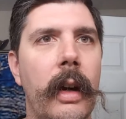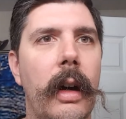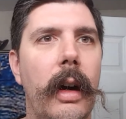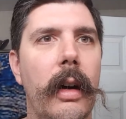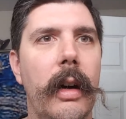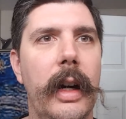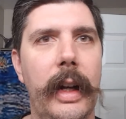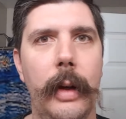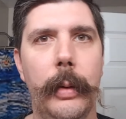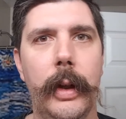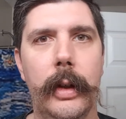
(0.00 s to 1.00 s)
Alright, how
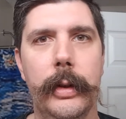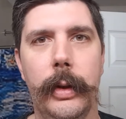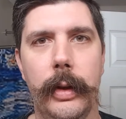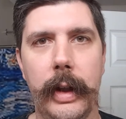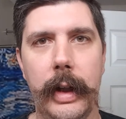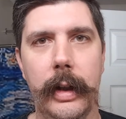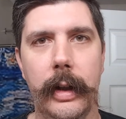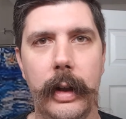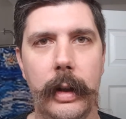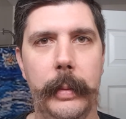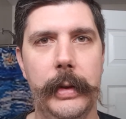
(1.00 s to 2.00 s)
we all doing there?
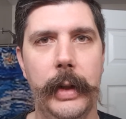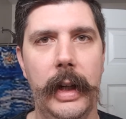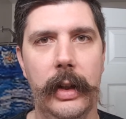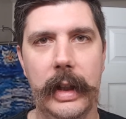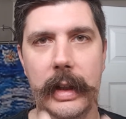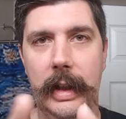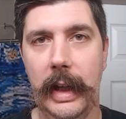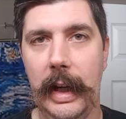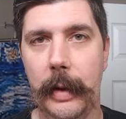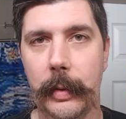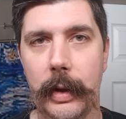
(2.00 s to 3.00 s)
Let me try to look at the
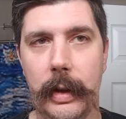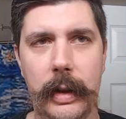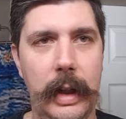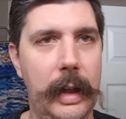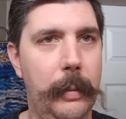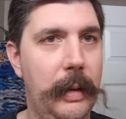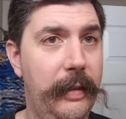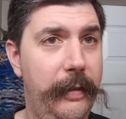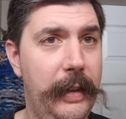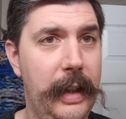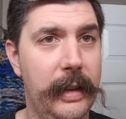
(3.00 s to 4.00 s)
camera, not at my
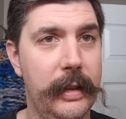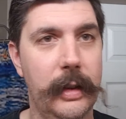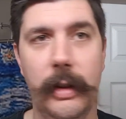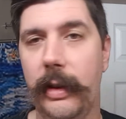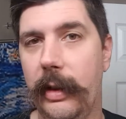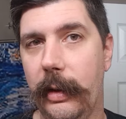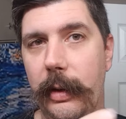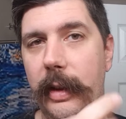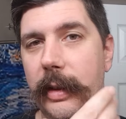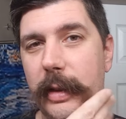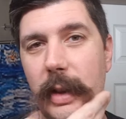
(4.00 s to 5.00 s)
face, although
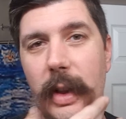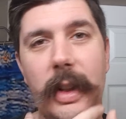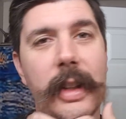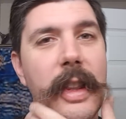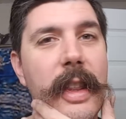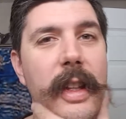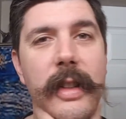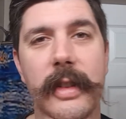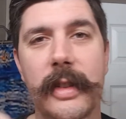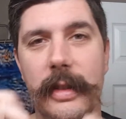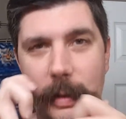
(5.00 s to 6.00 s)
there's all of this.